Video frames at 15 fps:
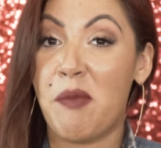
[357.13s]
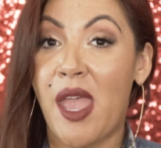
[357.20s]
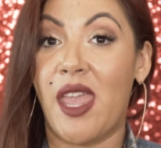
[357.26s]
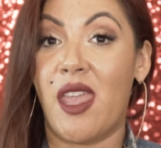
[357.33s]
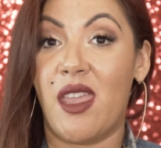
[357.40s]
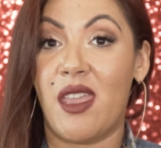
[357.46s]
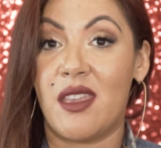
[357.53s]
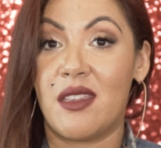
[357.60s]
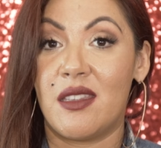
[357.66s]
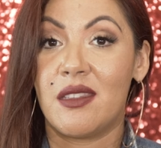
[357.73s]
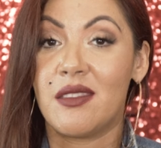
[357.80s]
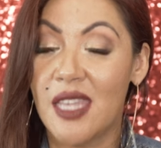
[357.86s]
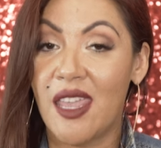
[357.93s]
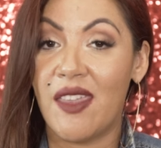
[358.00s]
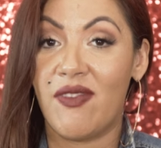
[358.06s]
might
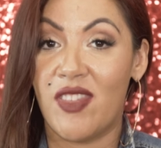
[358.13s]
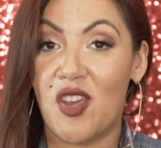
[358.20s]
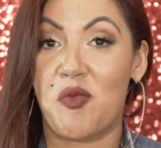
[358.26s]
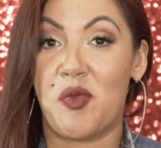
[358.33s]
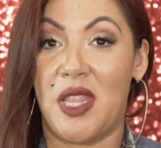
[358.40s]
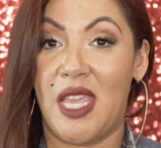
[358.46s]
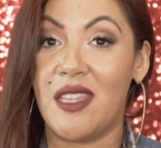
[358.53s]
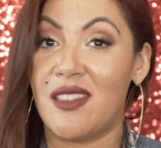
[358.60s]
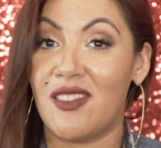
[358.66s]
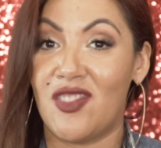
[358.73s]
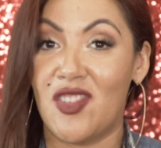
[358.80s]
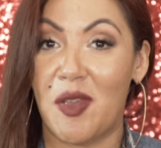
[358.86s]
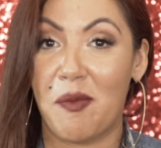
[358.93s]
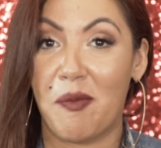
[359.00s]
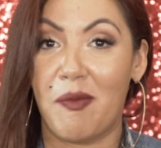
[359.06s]
save their
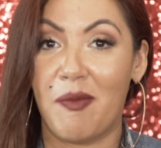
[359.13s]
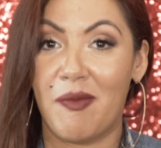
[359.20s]
relationship.